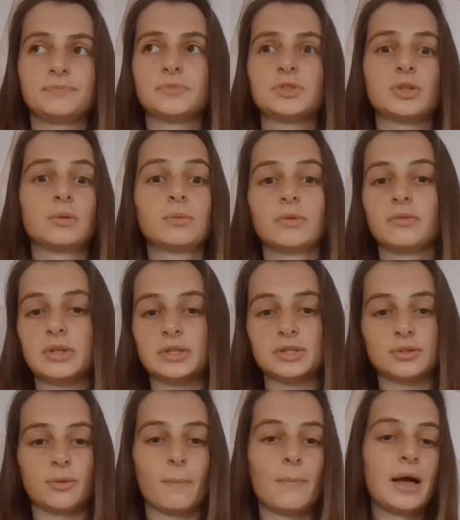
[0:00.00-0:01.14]
Don't worry, there's
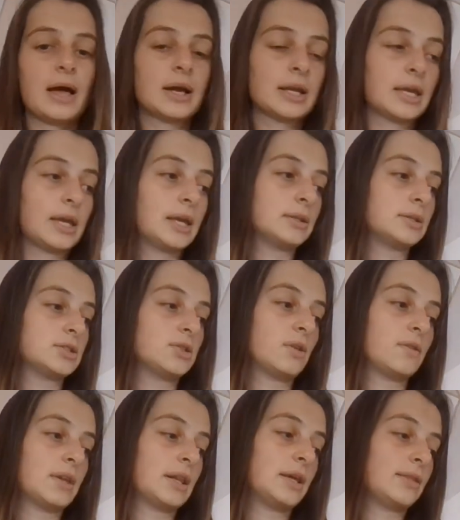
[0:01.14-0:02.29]
no marking, there's
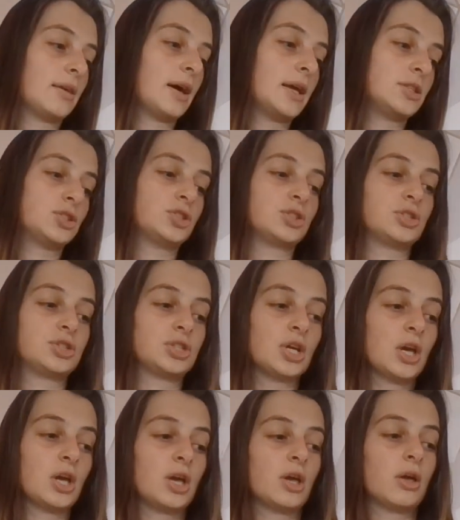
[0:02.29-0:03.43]
nothing like that. It's just,
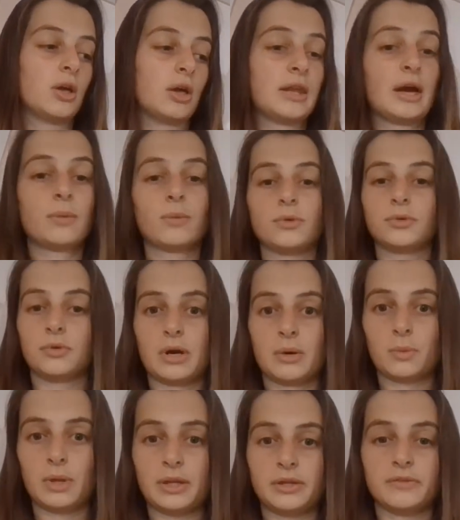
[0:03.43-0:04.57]
and I won't know how
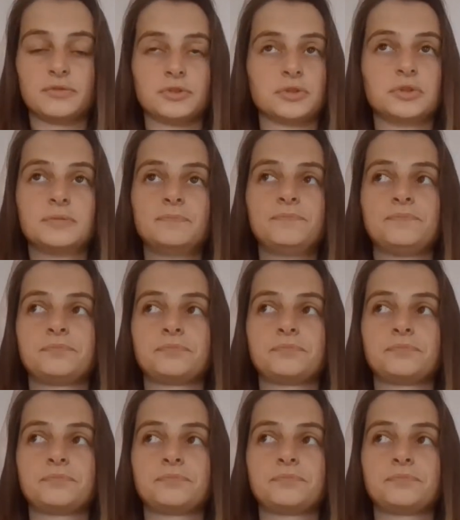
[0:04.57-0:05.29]
well you've done.